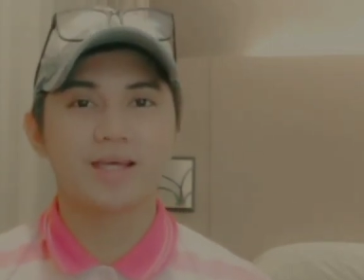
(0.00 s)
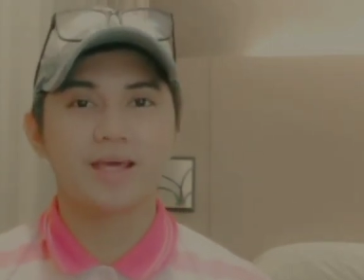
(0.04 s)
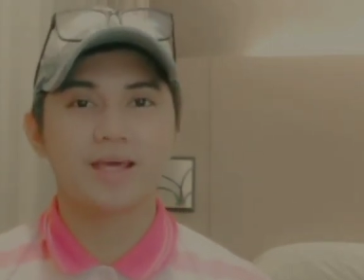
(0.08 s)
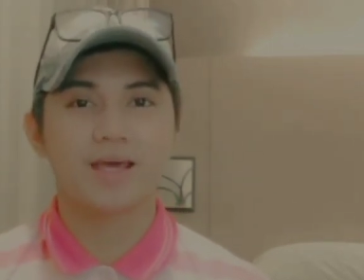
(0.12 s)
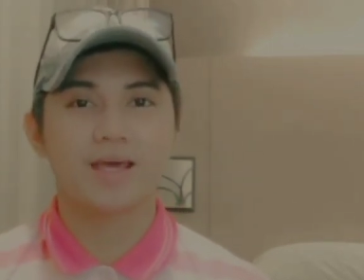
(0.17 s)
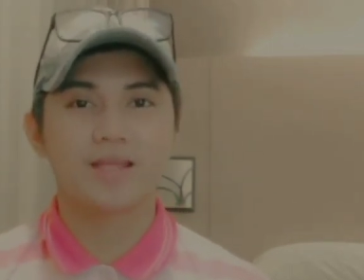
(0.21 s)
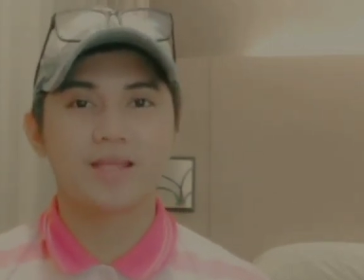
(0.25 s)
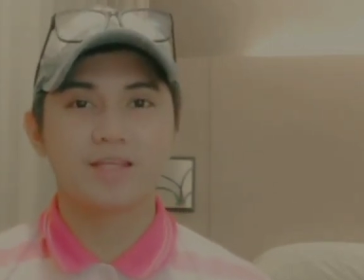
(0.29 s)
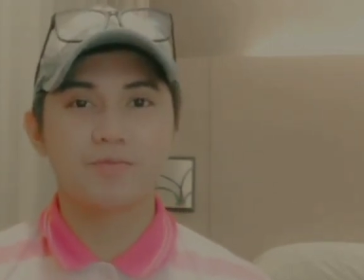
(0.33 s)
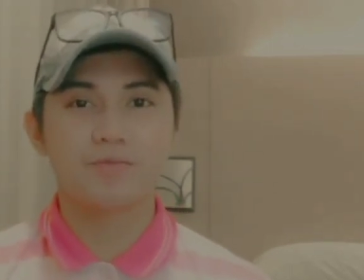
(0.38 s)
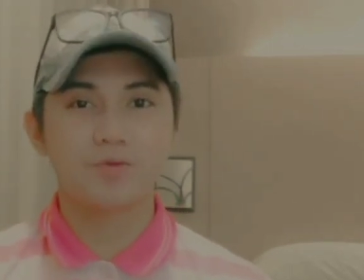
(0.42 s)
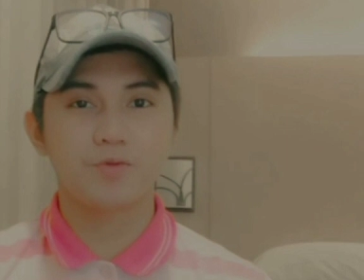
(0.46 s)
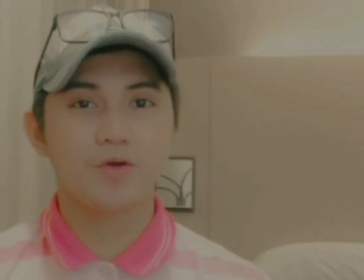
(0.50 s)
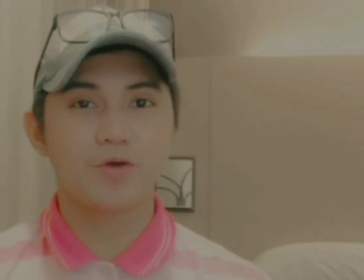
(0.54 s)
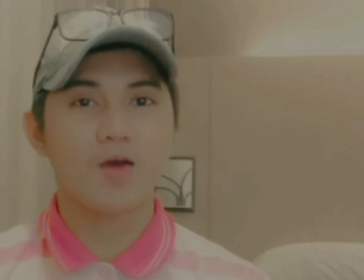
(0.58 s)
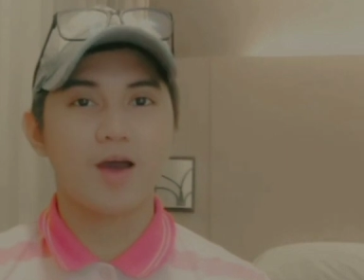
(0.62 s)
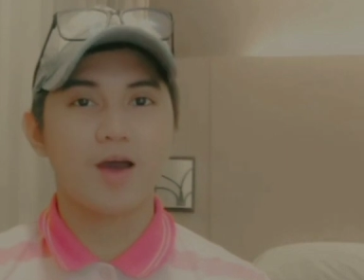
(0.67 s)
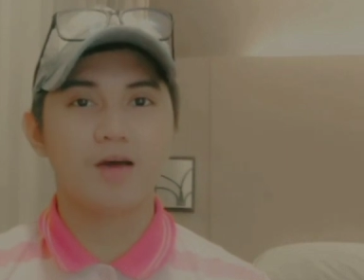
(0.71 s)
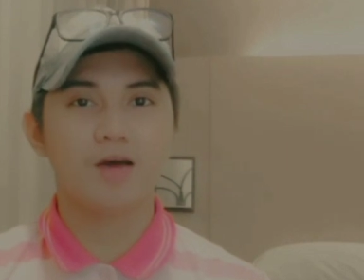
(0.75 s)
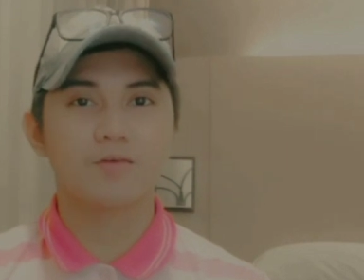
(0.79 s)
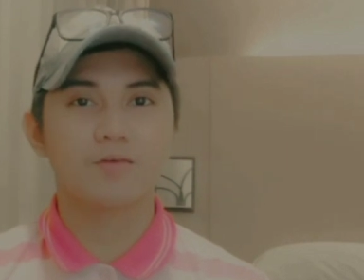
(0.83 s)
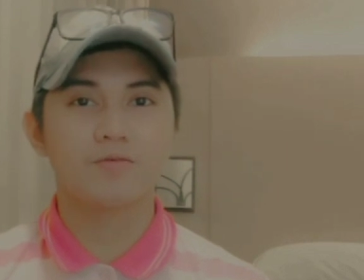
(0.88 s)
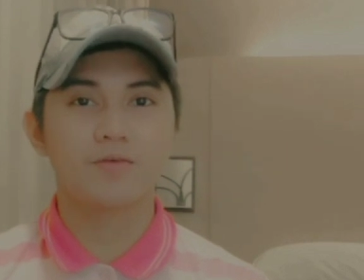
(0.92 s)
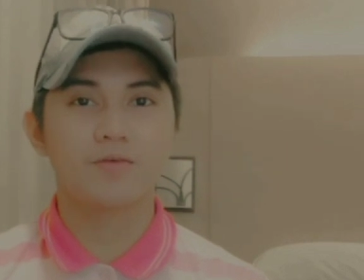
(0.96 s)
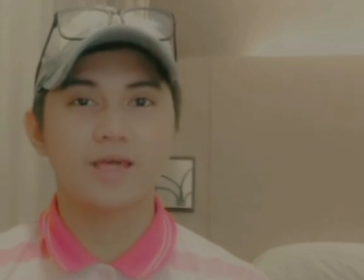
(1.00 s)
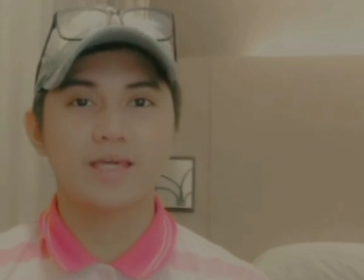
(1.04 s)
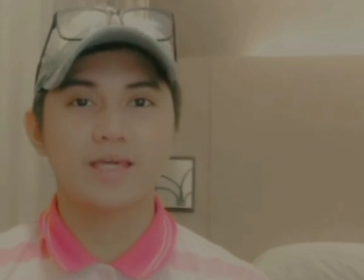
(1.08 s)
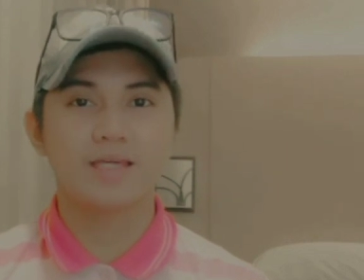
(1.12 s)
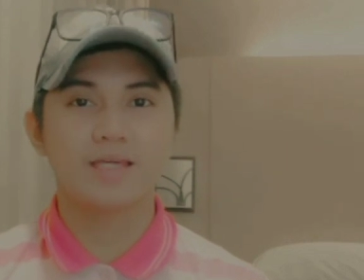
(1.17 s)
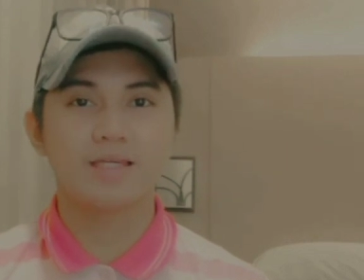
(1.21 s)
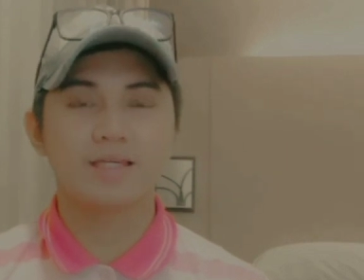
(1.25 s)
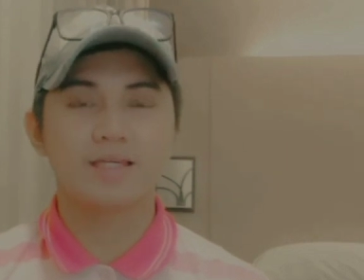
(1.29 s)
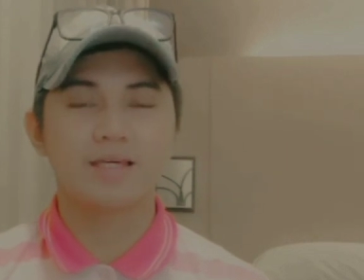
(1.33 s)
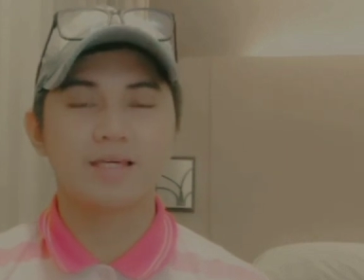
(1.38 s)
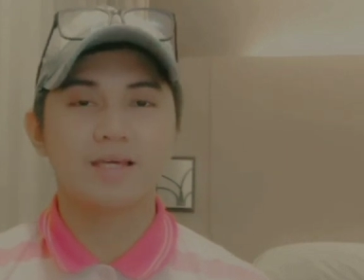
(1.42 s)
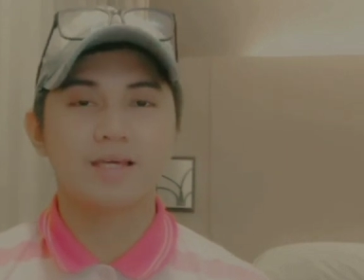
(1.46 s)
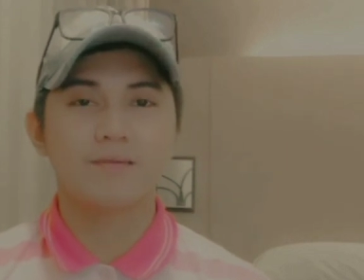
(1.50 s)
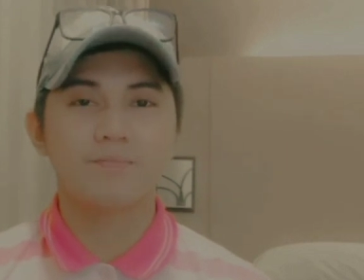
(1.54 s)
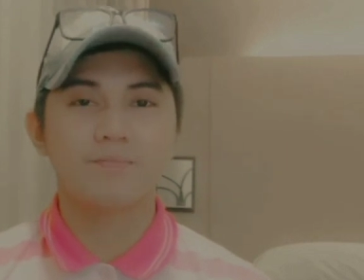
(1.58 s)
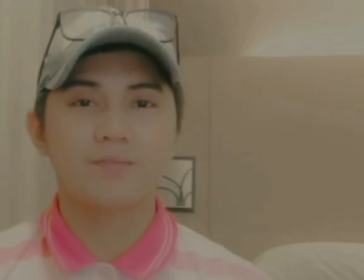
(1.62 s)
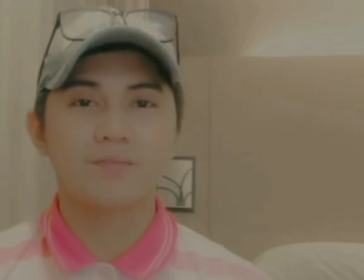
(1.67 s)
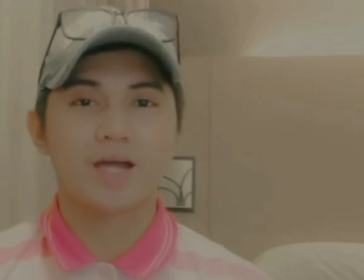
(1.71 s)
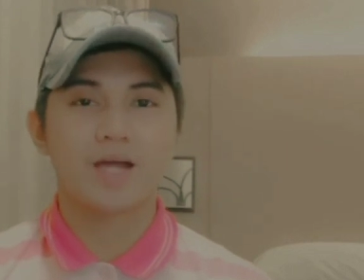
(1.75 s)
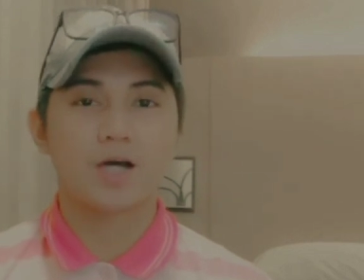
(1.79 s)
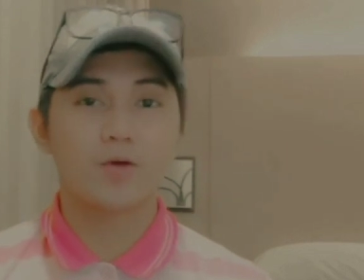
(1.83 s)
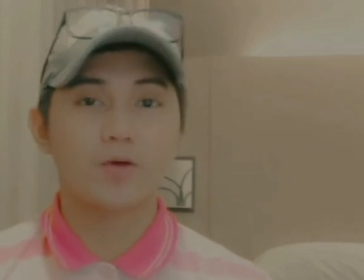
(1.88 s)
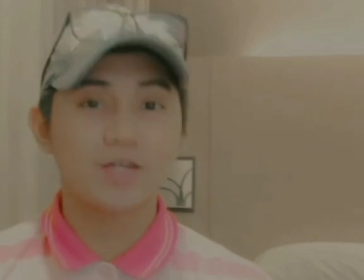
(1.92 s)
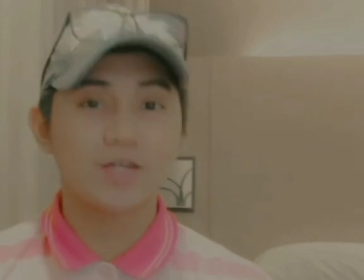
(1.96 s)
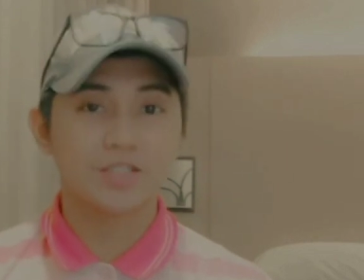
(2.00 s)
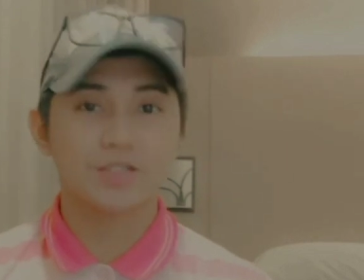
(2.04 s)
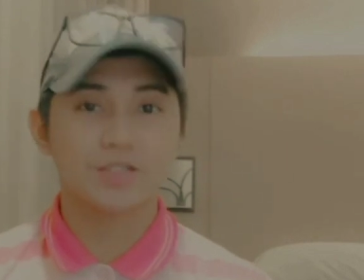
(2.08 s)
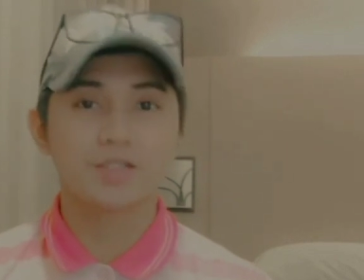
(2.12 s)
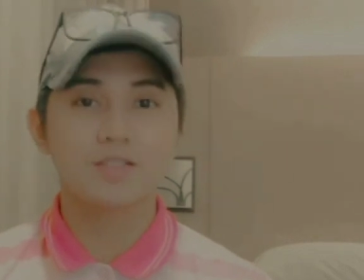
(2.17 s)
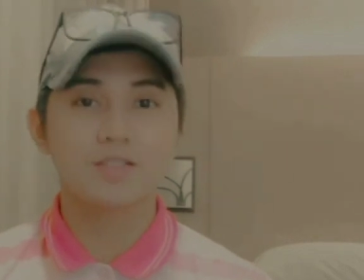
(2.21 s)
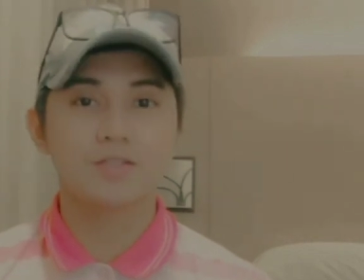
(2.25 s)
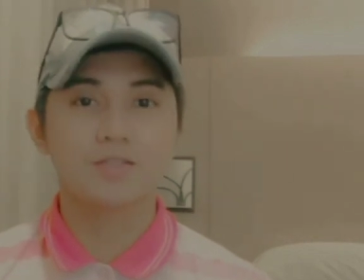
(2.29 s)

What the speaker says: And if you have a question,